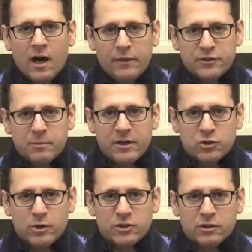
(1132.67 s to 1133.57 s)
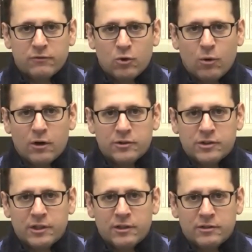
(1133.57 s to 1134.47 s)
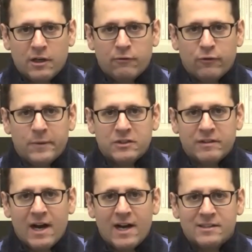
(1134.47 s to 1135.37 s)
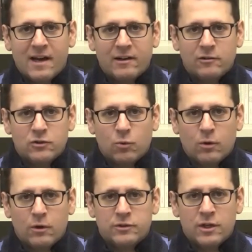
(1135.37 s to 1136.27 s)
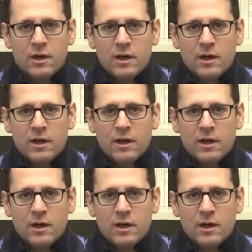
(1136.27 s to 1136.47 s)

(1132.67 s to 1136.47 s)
This administration, of course, is infamously hostile towards